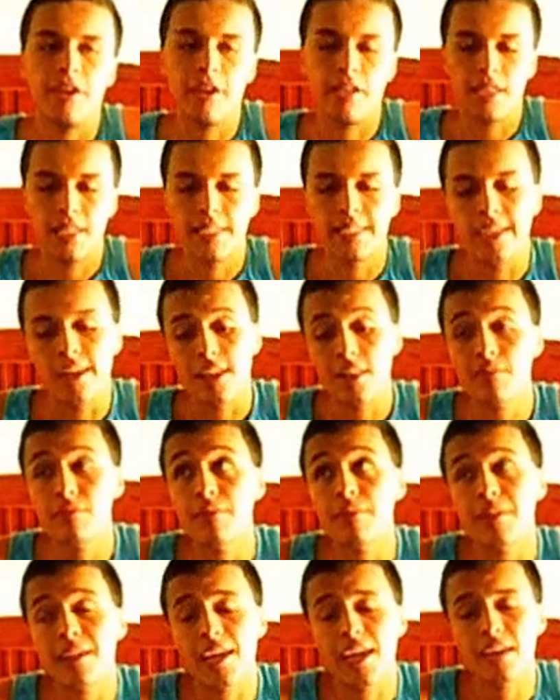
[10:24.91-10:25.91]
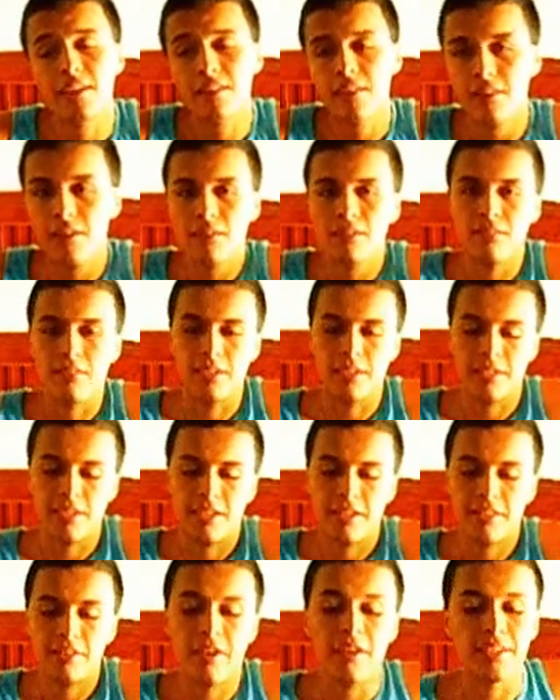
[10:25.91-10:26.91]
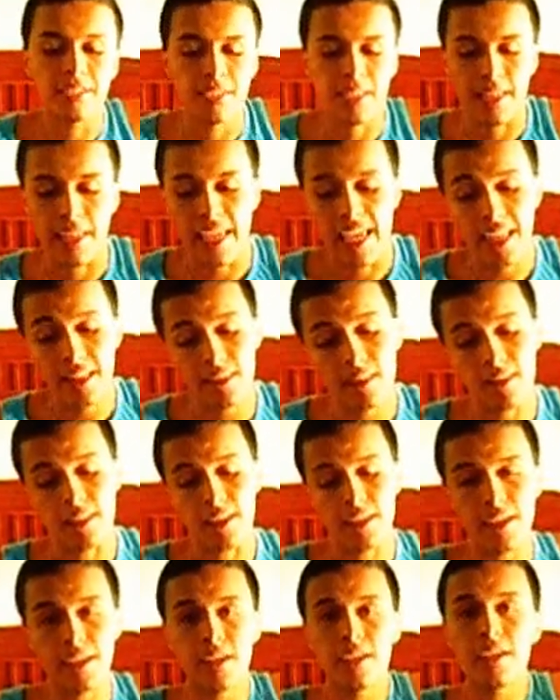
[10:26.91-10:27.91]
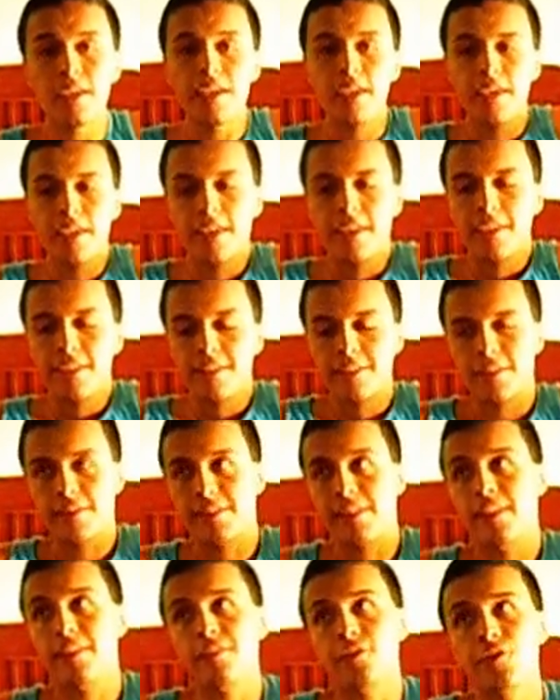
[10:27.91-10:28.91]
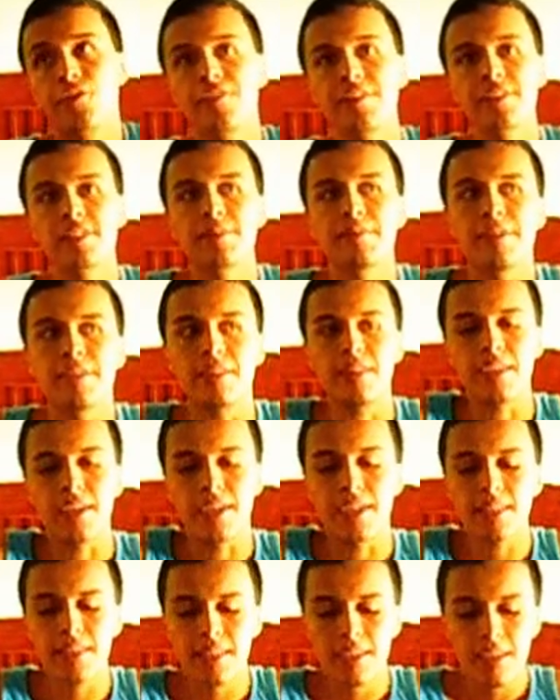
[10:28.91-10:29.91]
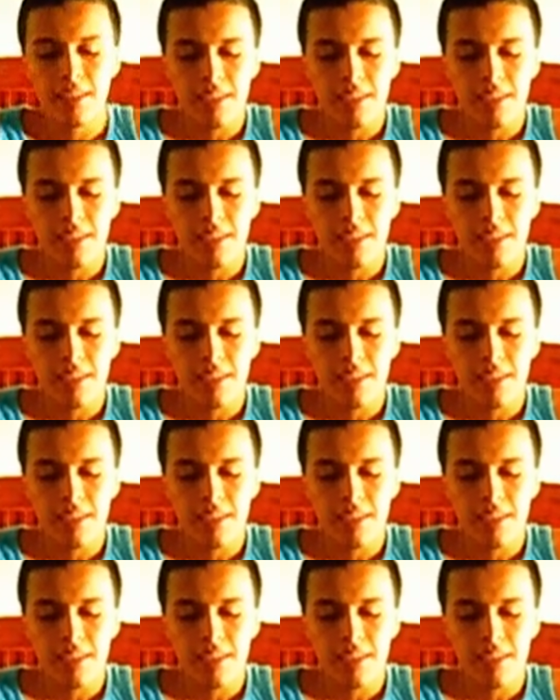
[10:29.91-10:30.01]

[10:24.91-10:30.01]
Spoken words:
Are you gonna tell him? I'm like, I don't know. I'm like, I don't know how he's gonna handle it. So I was kind of nervous about that.